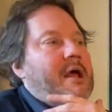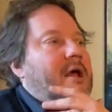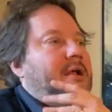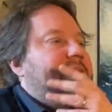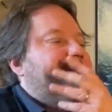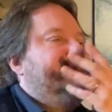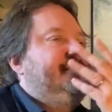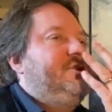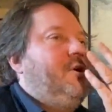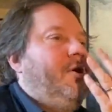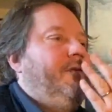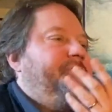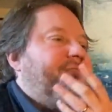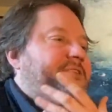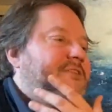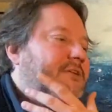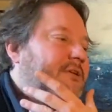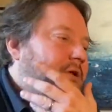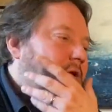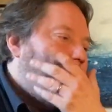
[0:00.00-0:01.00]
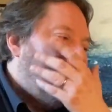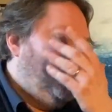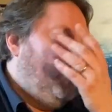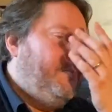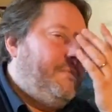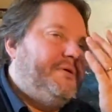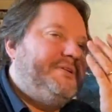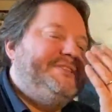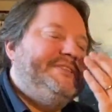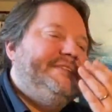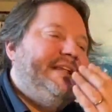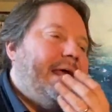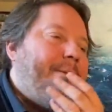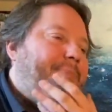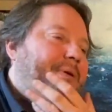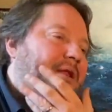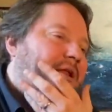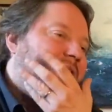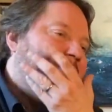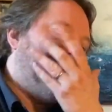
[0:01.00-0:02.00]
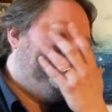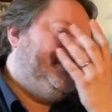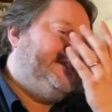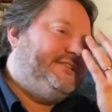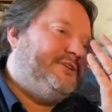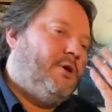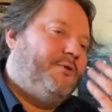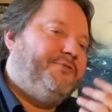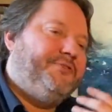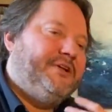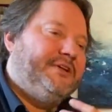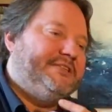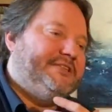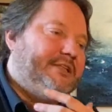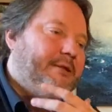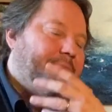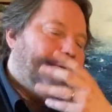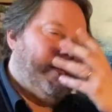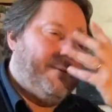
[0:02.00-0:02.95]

soft, almost nebulous softness to them,